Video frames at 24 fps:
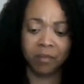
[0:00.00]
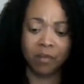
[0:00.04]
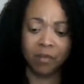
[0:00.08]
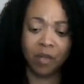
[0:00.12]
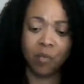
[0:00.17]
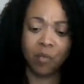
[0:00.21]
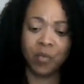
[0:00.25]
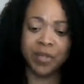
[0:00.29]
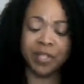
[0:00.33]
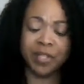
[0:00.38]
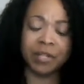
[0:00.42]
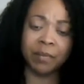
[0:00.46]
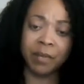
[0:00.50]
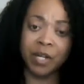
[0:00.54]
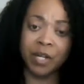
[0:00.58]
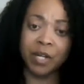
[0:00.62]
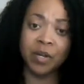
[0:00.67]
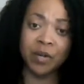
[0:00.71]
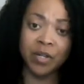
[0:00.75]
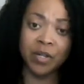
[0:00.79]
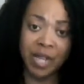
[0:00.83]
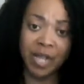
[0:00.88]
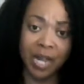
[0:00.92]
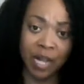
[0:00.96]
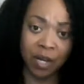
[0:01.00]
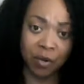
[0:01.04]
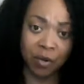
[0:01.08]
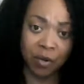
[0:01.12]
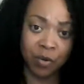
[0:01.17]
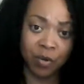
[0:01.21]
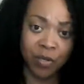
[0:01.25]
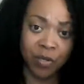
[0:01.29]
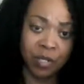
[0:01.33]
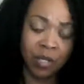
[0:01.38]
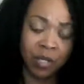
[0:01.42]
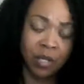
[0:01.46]
with some
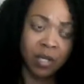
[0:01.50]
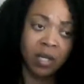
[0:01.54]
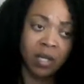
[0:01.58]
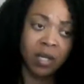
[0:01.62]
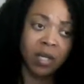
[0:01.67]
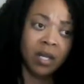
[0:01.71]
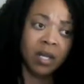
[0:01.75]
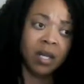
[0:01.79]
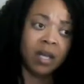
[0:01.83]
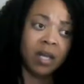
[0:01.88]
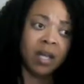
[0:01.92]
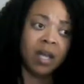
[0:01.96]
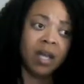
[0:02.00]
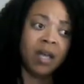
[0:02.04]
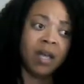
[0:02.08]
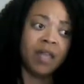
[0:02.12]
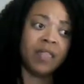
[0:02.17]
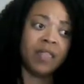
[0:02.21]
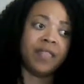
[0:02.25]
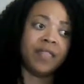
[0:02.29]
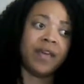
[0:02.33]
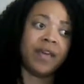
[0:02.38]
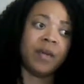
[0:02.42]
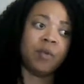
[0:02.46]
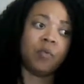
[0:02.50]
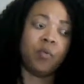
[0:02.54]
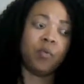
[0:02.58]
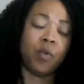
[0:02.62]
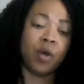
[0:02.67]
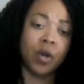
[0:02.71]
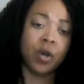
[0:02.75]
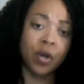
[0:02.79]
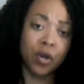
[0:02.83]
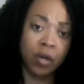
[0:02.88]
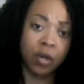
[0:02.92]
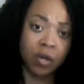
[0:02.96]
entertainers that
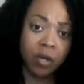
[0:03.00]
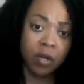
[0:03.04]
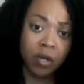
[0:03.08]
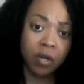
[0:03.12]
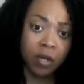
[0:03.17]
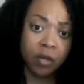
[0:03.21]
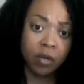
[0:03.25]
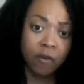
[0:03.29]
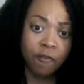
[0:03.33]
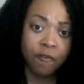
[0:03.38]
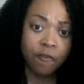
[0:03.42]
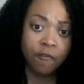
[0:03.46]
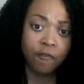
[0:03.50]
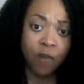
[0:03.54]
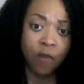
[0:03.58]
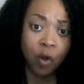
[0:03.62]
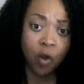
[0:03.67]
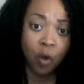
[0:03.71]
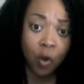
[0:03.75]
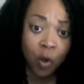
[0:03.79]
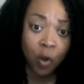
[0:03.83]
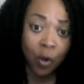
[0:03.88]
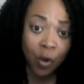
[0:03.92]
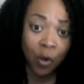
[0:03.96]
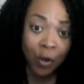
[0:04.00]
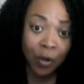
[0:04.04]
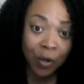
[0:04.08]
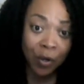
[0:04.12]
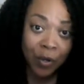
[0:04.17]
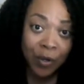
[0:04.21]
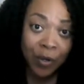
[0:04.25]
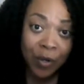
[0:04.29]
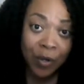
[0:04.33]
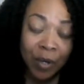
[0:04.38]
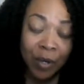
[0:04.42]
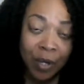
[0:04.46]
work
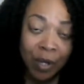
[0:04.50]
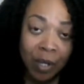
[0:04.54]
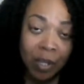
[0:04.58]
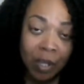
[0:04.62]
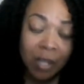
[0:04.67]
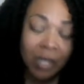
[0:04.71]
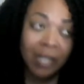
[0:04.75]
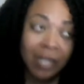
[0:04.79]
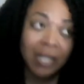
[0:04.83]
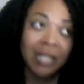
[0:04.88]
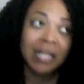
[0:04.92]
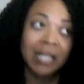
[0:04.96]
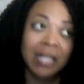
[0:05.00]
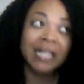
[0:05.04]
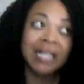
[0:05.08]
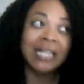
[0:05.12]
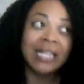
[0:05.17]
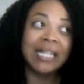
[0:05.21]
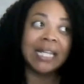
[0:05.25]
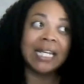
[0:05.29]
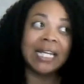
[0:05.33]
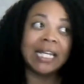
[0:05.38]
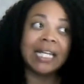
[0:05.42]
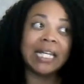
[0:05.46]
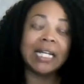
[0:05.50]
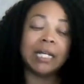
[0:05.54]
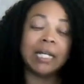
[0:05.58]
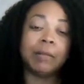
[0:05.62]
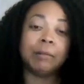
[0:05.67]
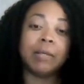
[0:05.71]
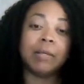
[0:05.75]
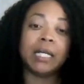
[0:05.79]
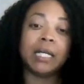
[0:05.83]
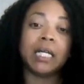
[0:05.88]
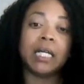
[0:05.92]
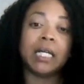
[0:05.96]
for the
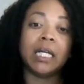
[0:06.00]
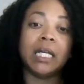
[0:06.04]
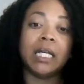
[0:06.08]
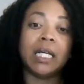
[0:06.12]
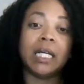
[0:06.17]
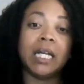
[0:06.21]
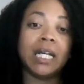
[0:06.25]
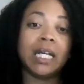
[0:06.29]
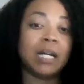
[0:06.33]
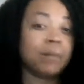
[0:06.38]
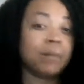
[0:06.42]
enemy? And I'm